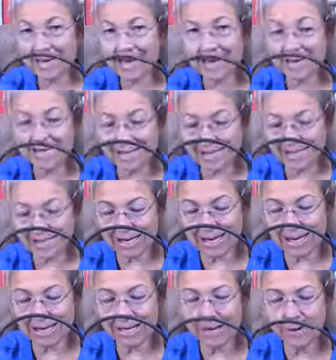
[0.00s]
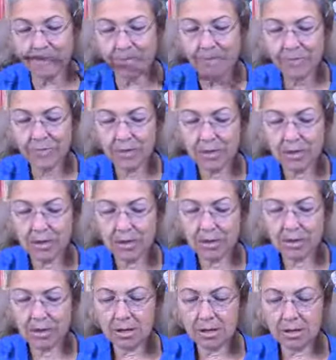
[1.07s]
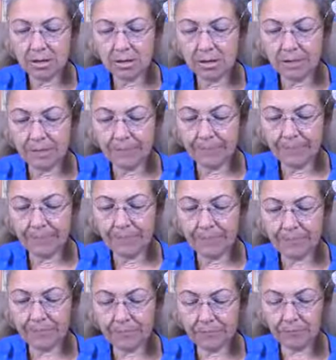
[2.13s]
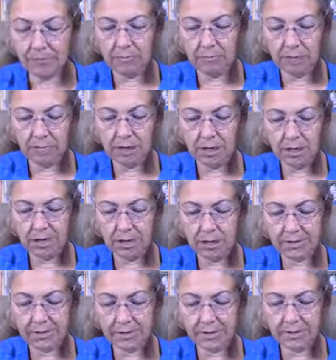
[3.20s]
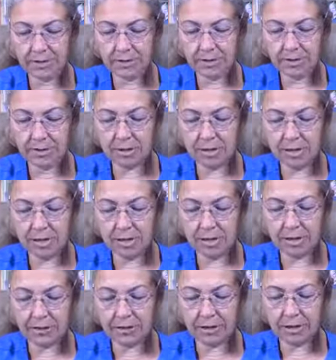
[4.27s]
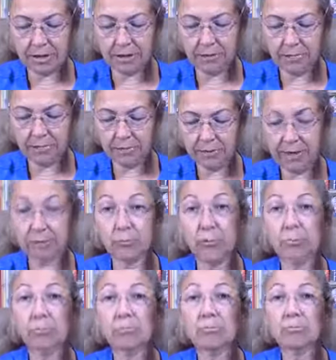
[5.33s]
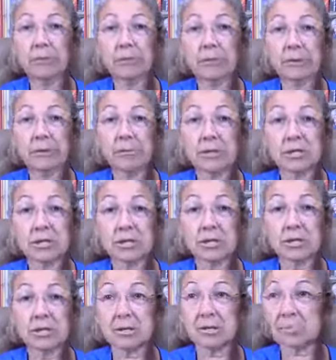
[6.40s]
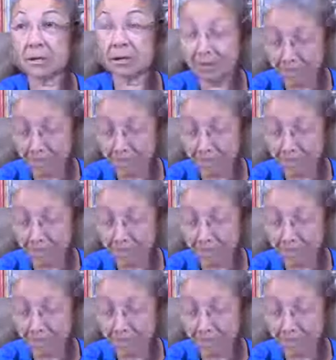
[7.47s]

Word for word: S S I. Um, A S S I S I. I had one. It was like Mississippi.